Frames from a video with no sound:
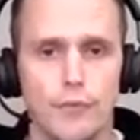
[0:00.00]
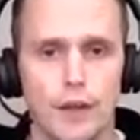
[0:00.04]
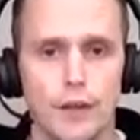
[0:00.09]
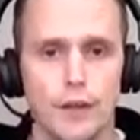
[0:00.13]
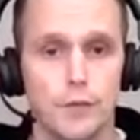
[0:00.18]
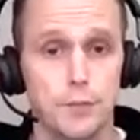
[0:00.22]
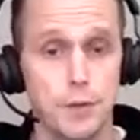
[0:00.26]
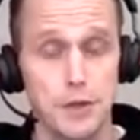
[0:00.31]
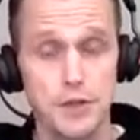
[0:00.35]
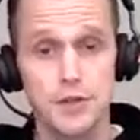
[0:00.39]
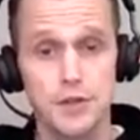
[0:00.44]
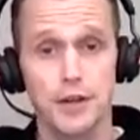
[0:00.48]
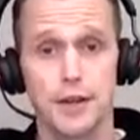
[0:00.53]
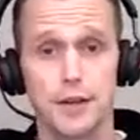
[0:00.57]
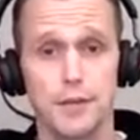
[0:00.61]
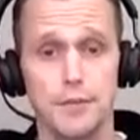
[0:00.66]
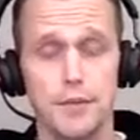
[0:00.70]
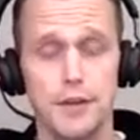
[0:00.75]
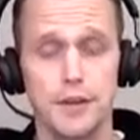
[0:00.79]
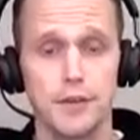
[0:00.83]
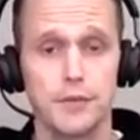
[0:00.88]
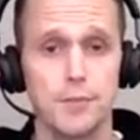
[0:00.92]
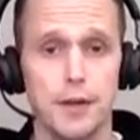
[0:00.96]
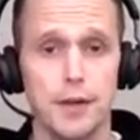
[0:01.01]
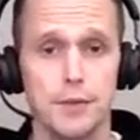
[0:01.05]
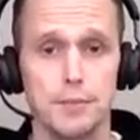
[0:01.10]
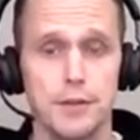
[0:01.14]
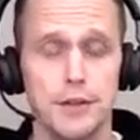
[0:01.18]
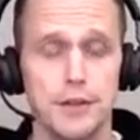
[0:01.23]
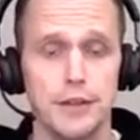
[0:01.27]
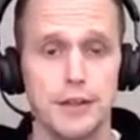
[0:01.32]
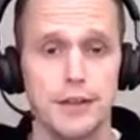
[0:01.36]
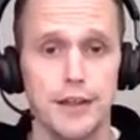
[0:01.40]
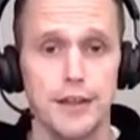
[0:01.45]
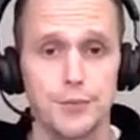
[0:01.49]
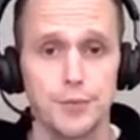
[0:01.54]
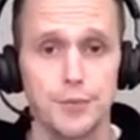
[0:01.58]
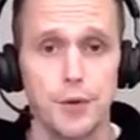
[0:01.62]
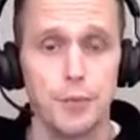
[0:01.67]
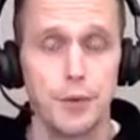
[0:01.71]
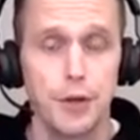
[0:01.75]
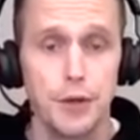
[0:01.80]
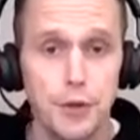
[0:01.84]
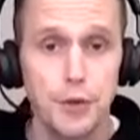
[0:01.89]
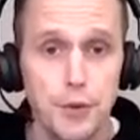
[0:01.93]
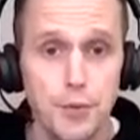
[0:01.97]
And especially, and this might be the case
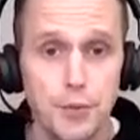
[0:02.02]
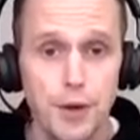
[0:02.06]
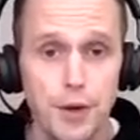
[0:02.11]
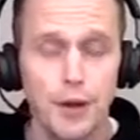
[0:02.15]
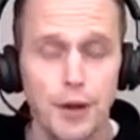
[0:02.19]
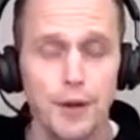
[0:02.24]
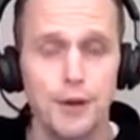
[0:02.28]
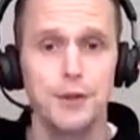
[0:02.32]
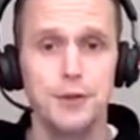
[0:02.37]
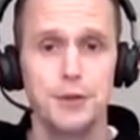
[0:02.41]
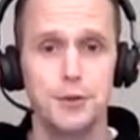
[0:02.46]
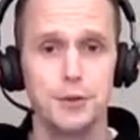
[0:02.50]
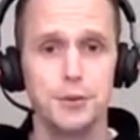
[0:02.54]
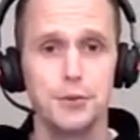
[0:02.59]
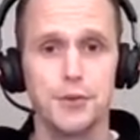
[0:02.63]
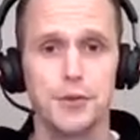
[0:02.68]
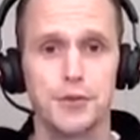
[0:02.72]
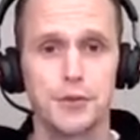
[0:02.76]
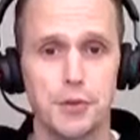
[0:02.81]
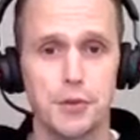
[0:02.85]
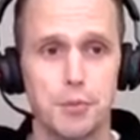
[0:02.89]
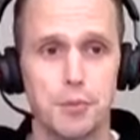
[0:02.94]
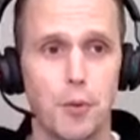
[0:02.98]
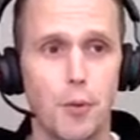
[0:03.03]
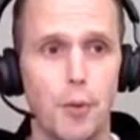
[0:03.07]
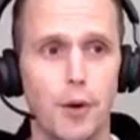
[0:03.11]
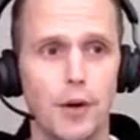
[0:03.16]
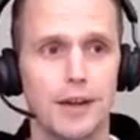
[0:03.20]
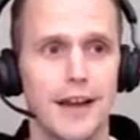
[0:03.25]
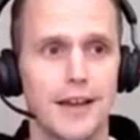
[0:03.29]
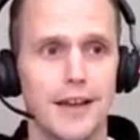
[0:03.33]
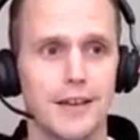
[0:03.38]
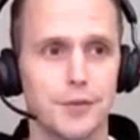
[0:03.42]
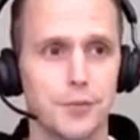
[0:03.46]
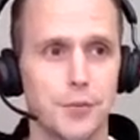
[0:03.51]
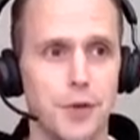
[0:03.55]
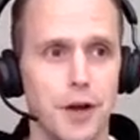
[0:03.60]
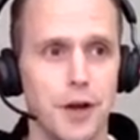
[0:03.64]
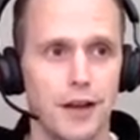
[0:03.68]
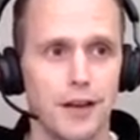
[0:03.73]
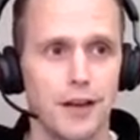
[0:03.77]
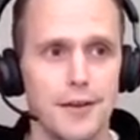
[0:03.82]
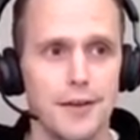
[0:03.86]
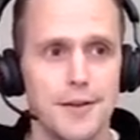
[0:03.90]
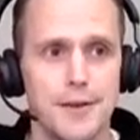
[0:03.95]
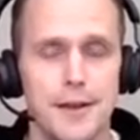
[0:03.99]
when we do the support as
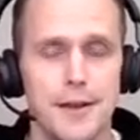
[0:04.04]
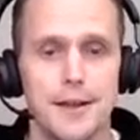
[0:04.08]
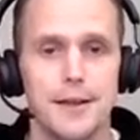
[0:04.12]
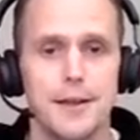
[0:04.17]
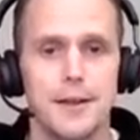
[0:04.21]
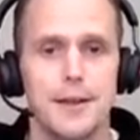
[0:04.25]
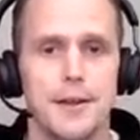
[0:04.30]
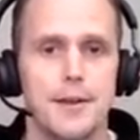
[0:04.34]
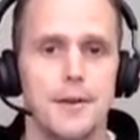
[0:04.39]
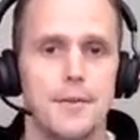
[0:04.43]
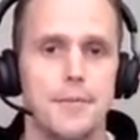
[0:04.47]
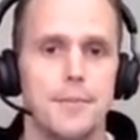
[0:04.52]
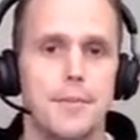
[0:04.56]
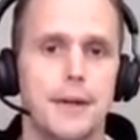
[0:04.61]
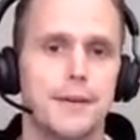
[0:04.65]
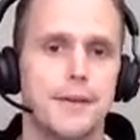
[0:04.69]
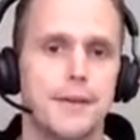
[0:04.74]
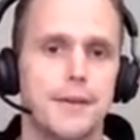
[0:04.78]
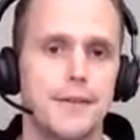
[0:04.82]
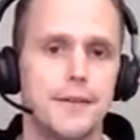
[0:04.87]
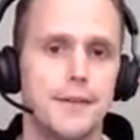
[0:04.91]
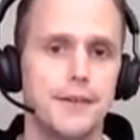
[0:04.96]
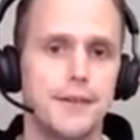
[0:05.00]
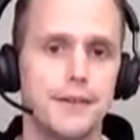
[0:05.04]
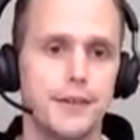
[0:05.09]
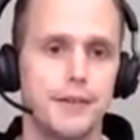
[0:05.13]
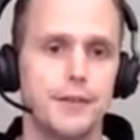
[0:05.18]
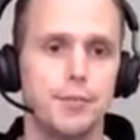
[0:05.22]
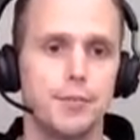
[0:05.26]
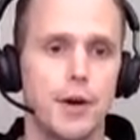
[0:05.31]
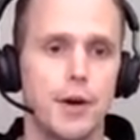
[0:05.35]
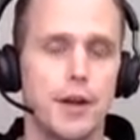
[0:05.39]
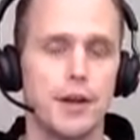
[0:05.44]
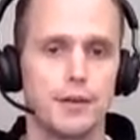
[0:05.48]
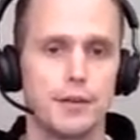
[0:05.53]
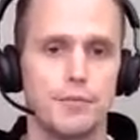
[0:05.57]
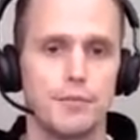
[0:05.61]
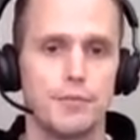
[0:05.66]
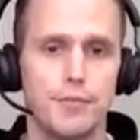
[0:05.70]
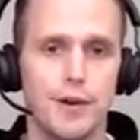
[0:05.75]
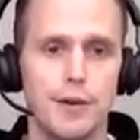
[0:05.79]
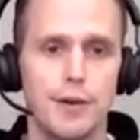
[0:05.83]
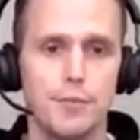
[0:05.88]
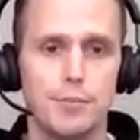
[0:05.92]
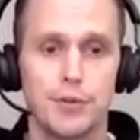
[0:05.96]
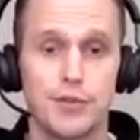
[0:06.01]
well. But this is
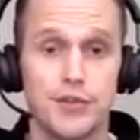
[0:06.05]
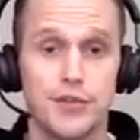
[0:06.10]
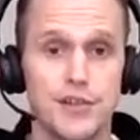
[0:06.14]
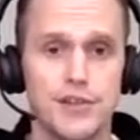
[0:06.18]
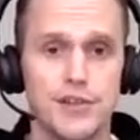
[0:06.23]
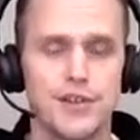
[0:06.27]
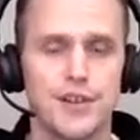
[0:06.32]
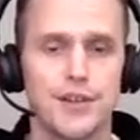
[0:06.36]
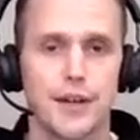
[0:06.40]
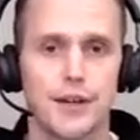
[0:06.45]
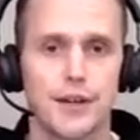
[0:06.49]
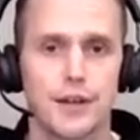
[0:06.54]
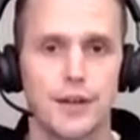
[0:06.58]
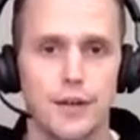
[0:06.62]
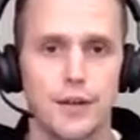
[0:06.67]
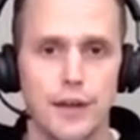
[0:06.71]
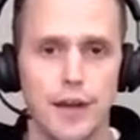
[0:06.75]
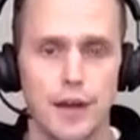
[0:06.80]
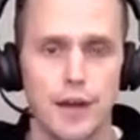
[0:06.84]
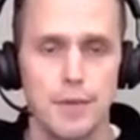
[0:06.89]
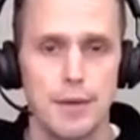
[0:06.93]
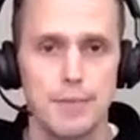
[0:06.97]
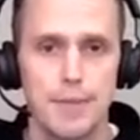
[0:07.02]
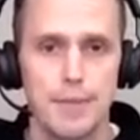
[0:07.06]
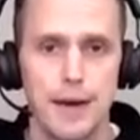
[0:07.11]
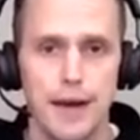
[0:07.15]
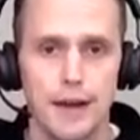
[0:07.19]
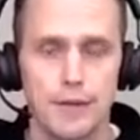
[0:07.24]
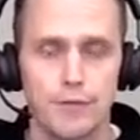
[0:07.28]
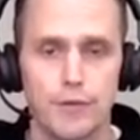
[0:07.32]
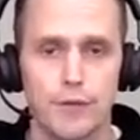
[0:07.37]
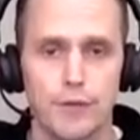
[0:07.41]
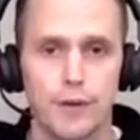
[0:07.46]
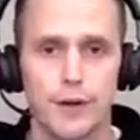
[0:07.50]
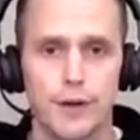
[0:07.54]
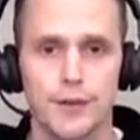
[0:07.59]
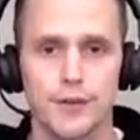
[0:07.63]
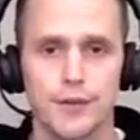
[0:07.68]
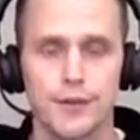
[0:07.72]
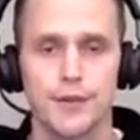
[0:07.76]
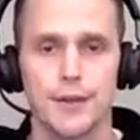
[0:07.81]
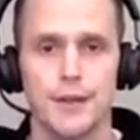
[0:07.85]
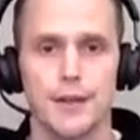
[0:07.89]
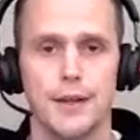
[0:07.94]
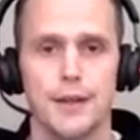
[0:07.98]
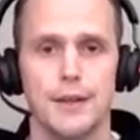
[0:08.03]
one position that can be bad for
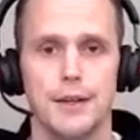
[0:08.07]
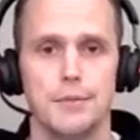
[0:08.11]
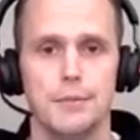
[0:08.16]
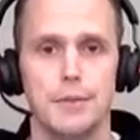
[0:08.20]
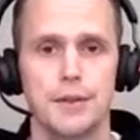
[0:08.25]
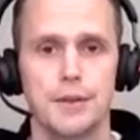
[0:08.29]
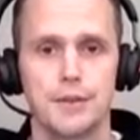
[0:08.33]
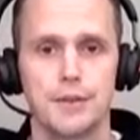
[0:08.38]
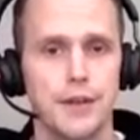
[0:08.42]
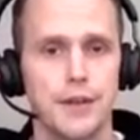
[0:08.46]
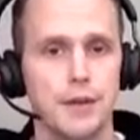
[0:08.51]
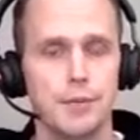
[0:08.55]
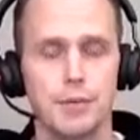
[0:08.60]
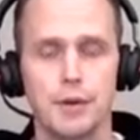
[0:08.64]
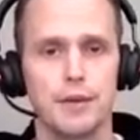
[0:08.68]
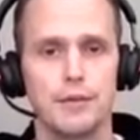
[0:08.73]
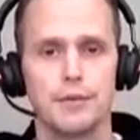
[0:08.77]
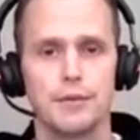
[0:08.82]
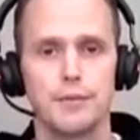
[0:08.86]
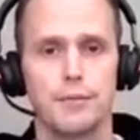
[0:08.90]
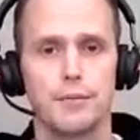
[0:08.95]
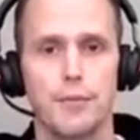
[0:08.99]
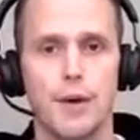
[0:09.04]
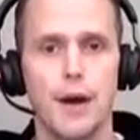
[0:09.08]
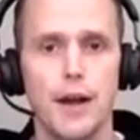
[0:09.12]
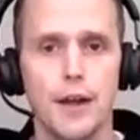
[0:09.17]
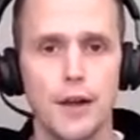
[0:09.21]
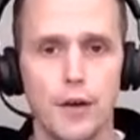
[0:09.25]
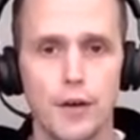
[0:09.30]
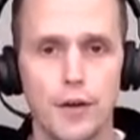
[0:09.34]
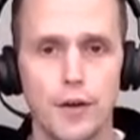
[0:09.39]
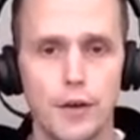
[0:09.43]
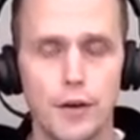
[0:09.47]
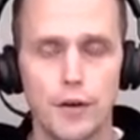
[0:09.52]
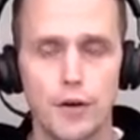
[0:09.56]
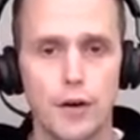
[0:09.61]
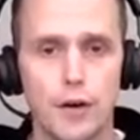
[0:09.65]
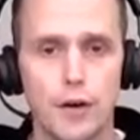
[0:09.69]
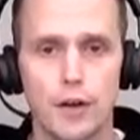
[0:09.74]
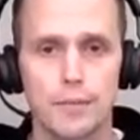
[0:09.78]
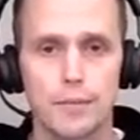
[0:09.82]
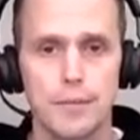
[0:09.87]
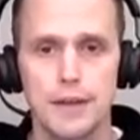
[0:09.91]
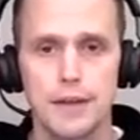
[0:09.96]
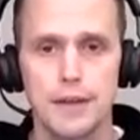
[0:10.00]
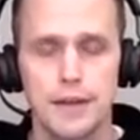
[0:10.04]
us, because they will, why are you
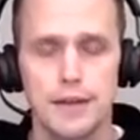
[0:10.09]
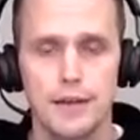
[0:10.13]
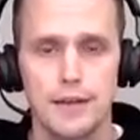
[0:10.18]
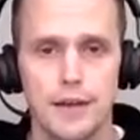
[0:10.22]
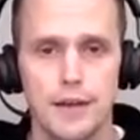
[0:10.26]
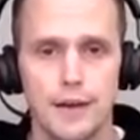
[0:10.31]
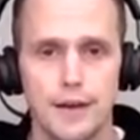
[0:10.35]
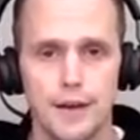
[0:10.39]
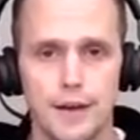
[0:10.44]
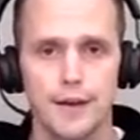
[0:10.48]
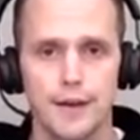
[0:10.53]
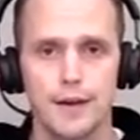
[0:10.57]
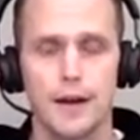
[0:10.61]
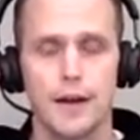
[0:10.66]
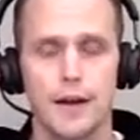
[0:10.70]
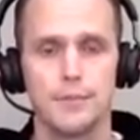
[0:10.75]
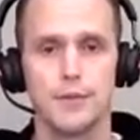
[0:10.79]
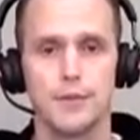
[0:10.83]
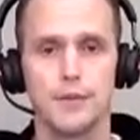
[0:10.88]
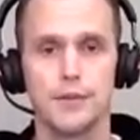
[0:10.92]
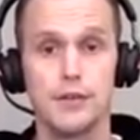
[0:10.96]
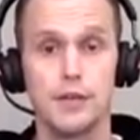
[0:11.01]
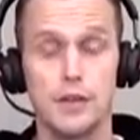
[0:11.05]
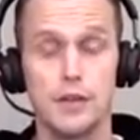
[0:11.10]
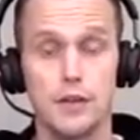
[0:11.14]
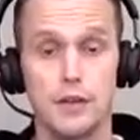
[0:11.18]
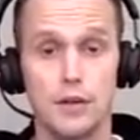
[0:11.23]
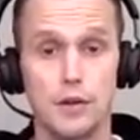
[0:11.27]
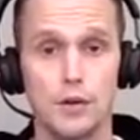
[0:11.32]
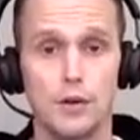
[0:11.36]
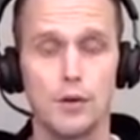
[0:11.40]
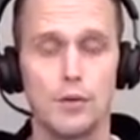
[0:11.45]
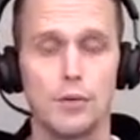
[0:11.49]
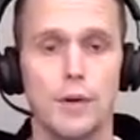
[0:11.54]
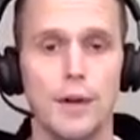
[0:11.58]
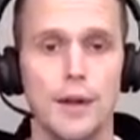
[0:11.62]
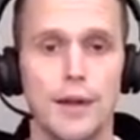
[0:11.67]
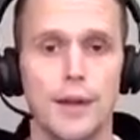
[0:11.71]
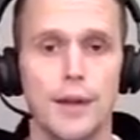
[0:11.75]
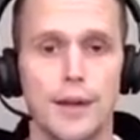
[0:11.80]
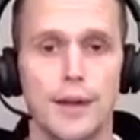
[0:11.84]
calling me? I'm the CEO.